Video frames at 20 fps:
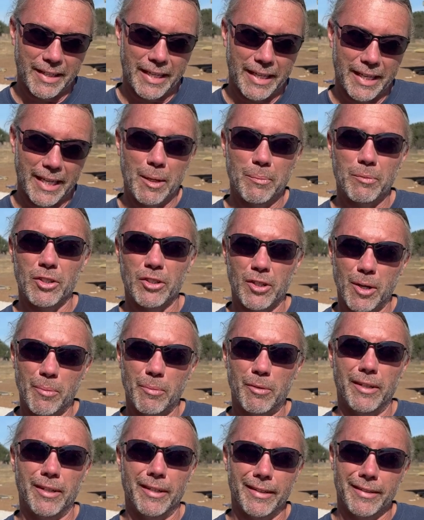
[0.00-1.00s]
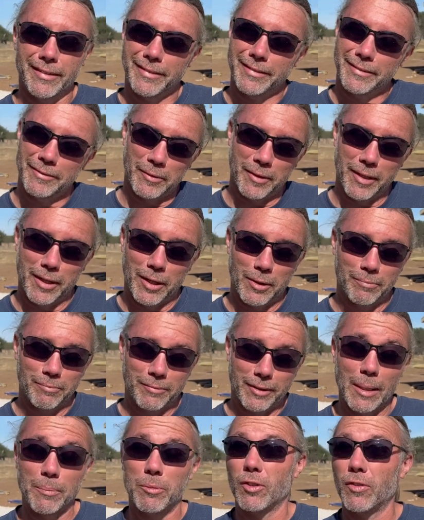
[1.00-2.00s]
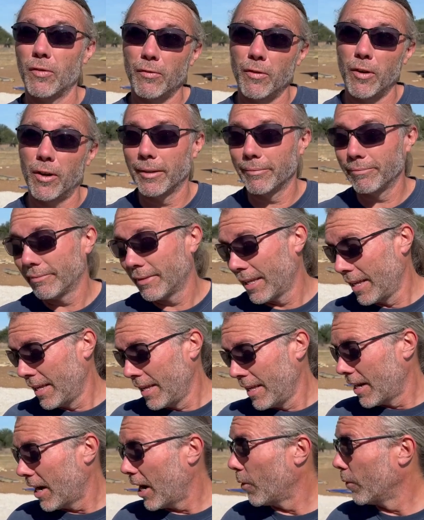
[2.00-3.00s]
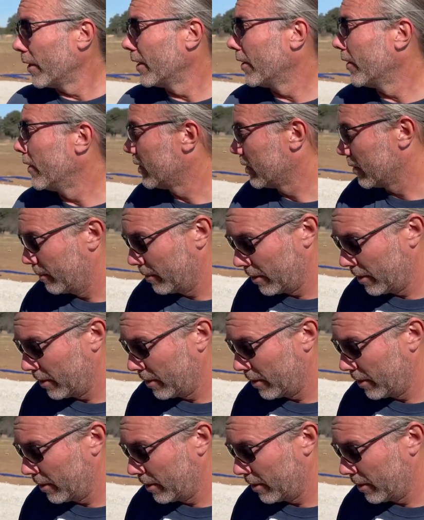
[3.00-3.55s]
keeps us humble and, you know, keeps us from falling. All right, we're going to go get some